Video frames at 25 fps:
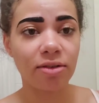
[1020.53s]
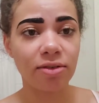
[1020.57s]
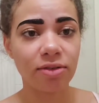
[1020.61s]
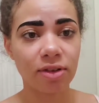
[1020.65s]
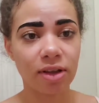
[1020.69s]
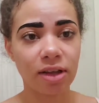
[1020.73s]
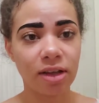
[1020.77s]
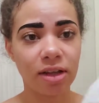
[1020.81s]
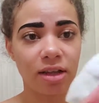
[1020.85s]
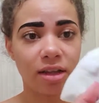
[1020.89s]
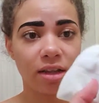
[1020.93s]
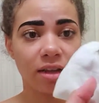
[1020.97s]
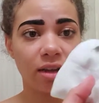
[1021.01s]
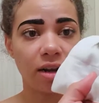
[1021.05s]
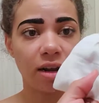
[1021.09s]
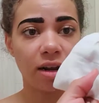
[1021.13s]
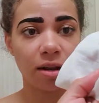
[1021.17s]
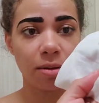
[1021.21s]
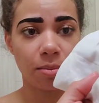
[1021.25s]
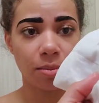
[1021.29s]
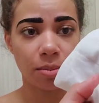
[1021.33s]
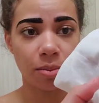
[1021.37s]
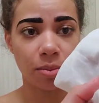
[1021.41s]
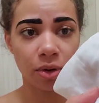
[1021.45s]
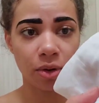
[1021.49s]
And
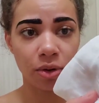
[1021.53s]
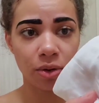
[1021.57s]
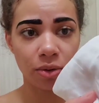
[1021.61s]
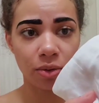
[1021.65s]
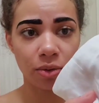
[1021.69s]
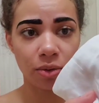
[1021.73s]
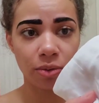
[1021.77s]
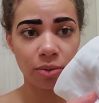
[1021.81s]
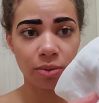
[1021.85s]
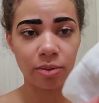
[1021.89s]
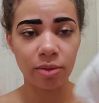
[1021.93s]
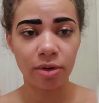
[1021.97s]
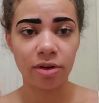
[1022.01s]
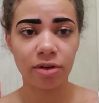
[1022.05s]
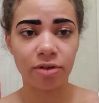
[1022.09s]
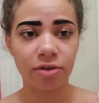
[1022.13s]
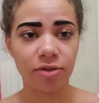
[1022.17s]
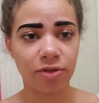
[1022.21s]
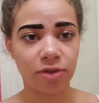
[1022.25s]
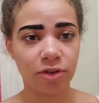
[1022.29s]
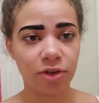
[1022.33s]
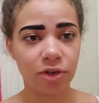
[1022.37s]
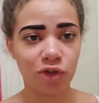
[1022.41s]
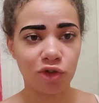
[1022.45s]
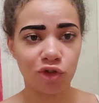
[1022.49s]
boom.
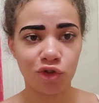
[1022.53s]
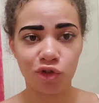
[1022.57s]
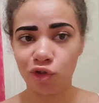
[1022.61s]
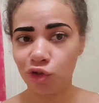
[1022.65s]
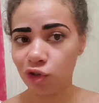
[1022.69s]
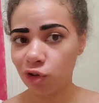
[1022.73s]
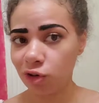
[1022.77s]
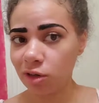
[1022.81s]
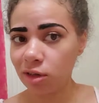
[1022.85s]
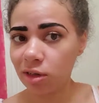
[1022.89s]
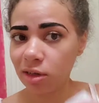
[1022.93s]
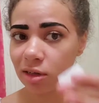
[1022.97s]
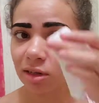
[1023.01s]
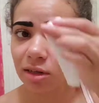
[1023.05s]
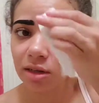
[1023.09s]
First streak.